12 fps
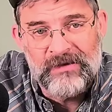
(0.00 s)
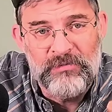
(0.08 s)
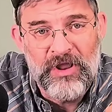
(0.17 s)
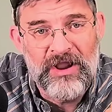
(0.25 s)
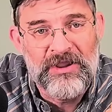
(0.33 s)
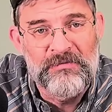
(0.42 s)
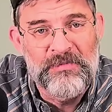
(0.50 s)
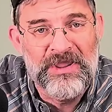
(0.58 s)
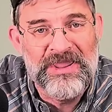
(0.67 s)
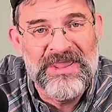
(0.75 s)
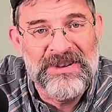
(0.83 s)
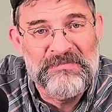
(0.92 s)
I block them
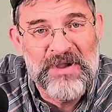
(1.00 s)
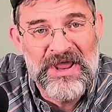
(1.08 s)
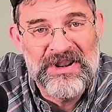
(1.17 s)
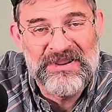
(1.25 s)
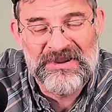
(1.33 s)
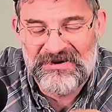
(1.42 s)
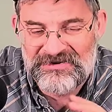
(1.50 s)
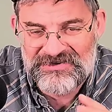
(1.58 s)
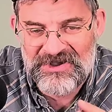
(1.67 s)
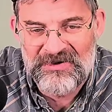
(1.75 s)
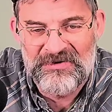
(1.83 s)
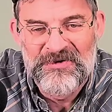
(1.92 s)
and get them out of here.
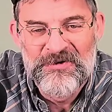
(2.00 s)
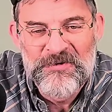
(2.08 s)
So,